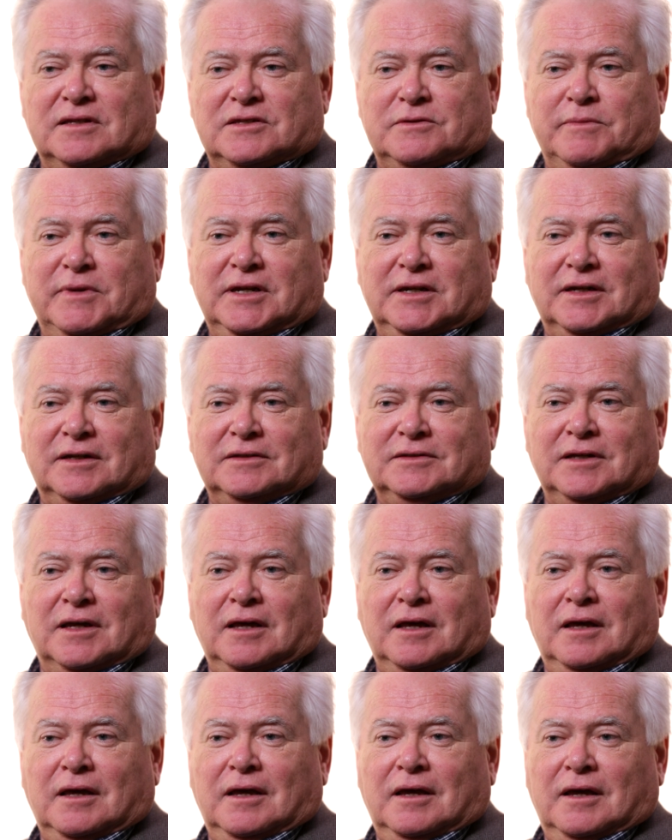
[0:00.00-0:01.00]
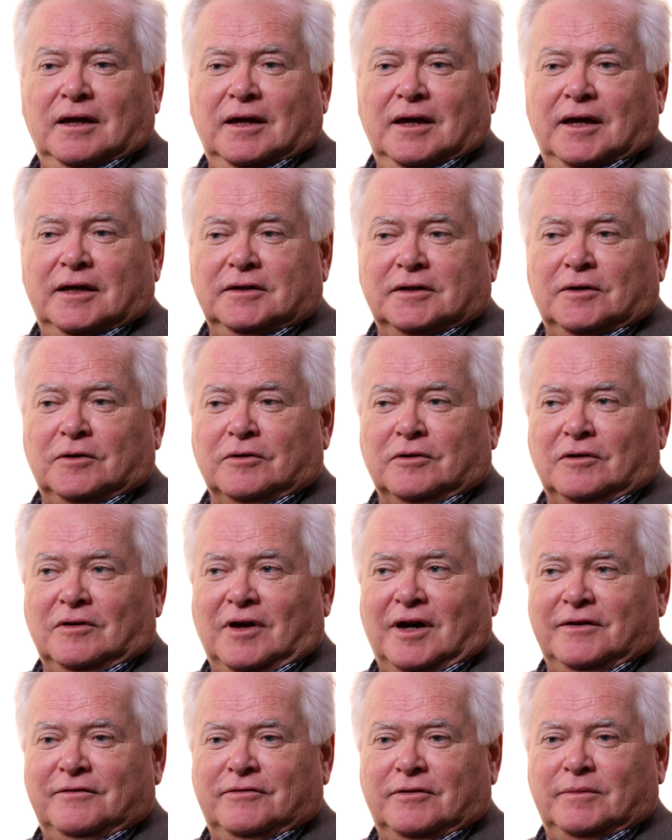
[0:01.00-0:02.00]
these meetings, and you learn a
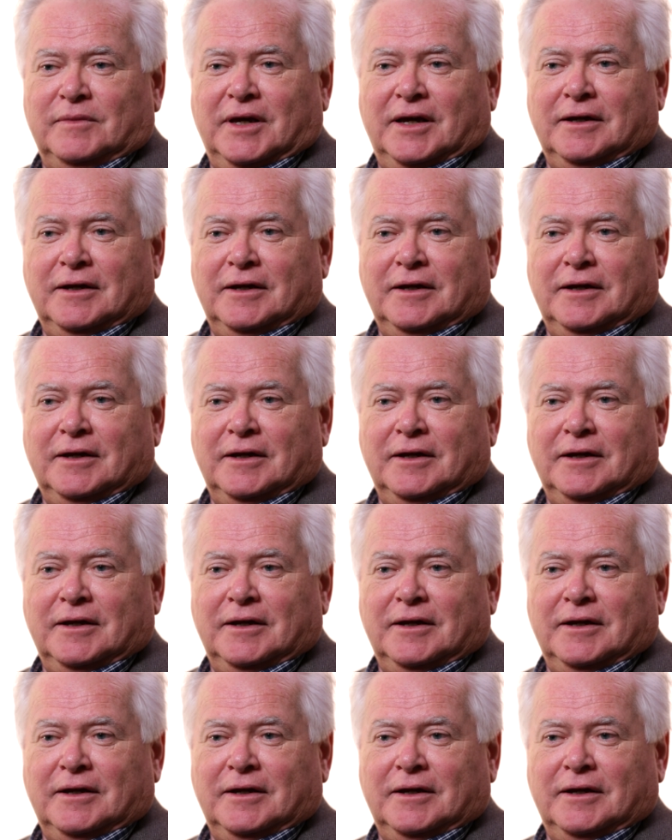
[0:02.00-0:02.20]
lot from